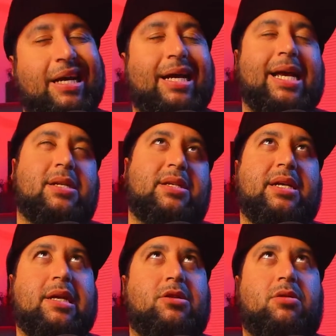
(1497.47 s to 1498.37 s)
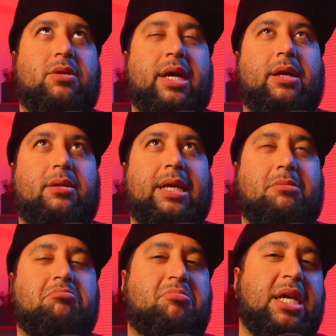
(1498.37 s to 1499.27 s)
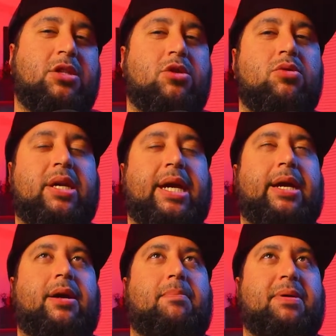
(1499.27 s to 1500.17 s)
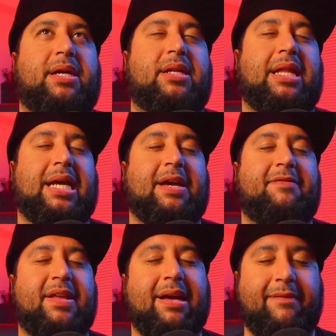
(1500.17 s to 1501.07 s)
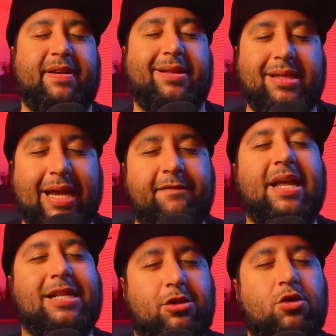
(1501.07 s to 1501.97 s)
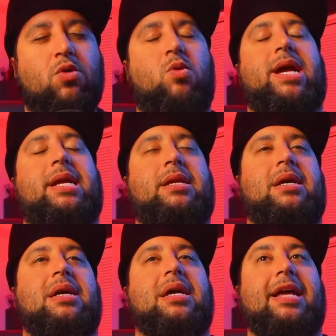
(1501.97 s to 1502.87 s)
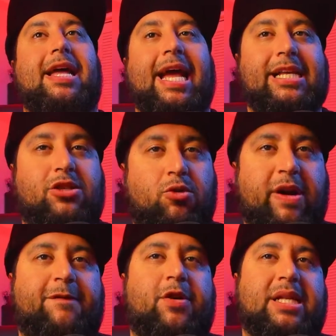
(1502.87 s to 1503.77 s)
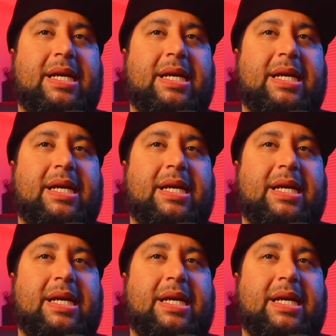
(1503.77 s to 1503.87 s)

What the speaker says: I can't say they don't care. They do care a bit. If they do win, it's great for